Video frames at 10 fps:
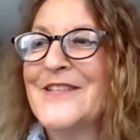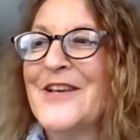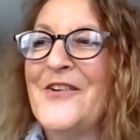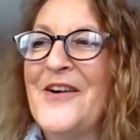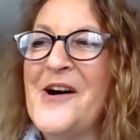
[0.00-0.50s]

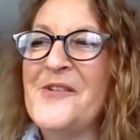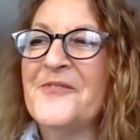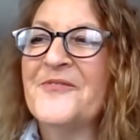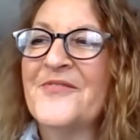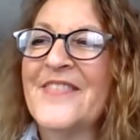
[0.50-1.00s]

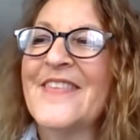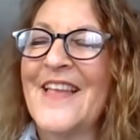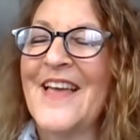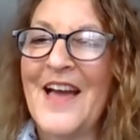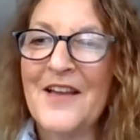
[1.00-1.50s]
So
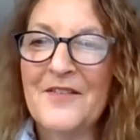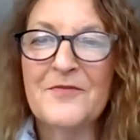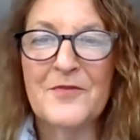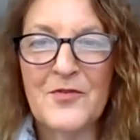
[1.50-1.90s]
I